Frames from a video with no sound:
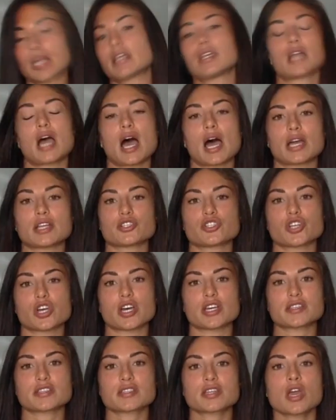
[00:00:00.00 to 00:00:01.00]
and not
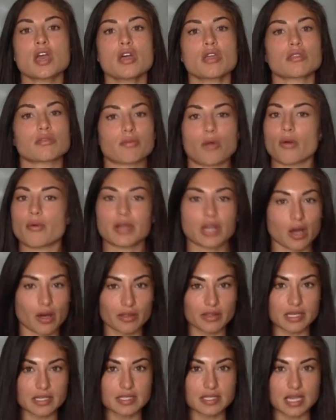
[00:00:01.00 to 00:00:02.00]
just throwing
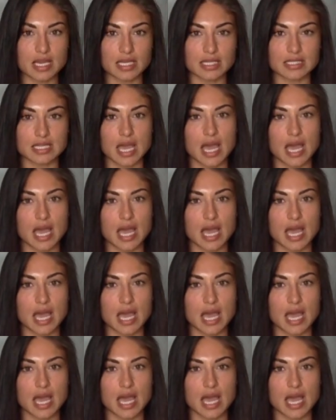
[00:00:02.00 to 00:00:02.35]
all these things